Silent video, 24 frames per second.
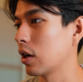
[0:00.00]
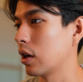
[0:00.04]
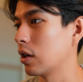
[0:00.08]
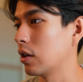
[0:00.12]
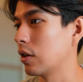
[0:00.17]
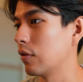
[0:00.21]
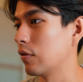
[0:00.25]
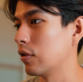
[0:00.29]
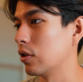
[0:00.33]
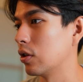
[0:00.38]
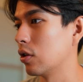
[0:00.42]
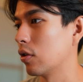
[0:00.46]
I don't
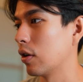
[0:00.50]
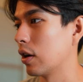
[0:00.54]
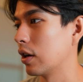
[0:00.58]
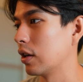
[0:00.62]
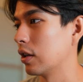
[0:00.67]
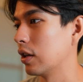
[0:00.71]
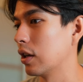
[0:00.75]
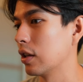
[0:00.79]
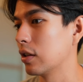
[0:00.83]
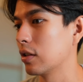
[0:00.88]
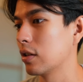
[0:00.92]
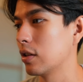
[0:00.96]
even know how to
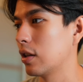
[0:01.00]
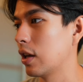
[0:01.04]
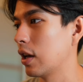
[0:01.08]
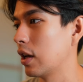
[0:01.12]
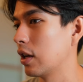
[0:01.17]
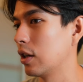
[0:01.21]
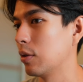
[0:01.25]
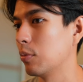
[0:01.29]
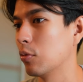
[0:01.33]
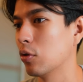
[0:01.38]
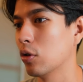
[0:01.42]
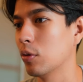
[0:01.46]
get to that
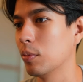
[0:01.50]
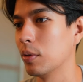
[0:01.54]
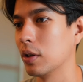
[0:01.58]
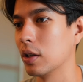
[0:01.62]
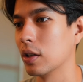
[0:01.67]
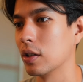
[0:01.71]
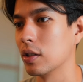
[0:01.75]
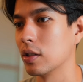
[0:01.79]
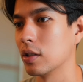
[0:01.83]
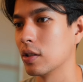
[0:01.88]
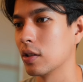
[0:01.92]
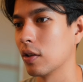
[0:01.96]
anymore
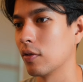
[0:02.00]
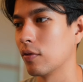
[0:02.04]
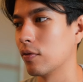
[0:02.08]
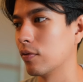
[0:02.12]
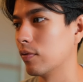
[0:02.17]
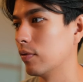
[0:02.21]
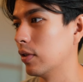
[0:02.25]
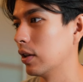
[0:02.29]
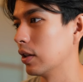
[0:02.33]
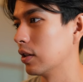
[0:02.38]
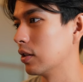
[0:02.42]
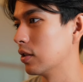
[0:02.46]
because I've
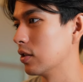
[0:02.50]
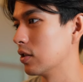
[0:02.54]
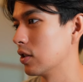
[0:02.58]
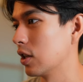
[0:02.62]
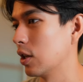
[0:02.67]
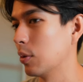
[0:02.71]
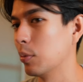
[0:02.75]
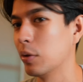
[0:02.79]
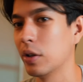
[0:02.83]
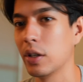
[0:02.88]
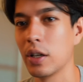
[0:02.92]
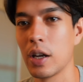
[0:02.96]
like
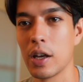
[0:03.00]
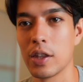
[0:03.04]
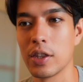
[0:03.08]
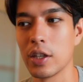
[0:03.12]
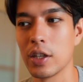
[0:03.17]
disabled it, I